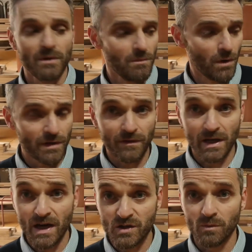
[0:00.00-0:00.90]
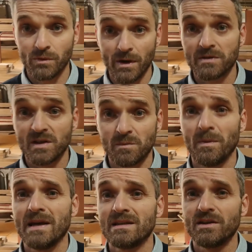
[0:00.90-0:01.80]
but the modification process
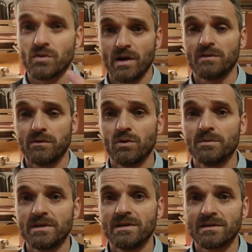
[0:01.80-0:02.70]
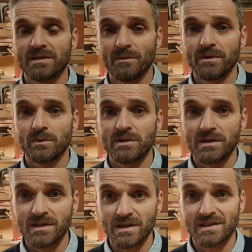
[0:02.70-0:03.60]
basically transforms it into something which
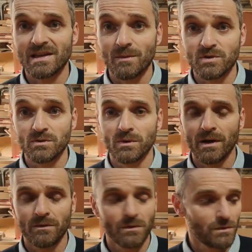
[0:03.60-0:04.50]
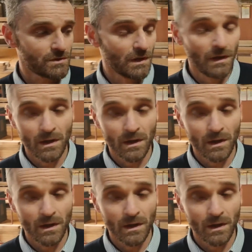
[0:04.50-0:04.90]
is exceptional outdoors.